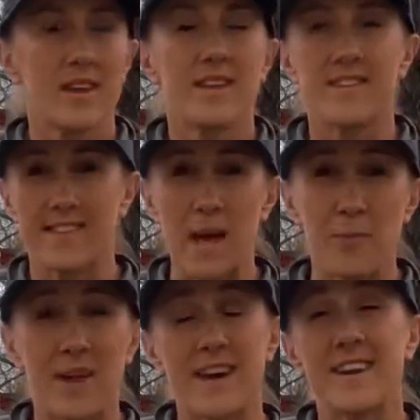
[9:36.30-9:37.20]
This
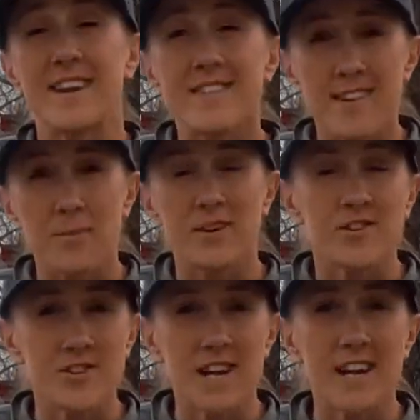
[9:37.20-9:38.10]
game plan is subject
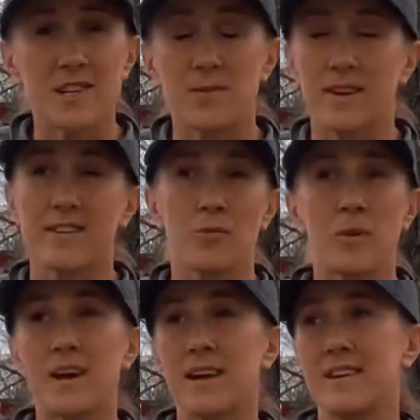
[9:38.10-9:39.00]
to change because
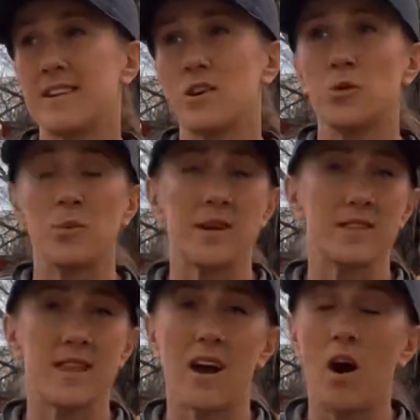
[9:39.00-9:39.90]
we can deal with
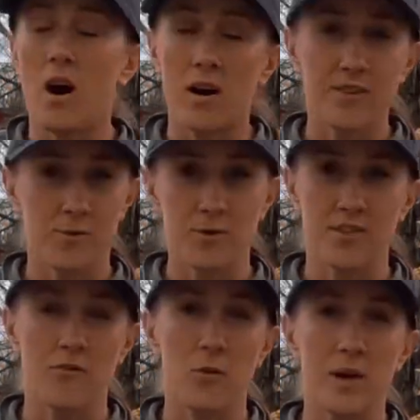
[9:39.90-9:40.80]
all
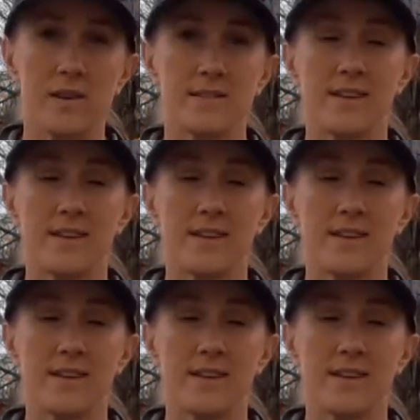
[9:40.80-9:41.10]
sorts of wind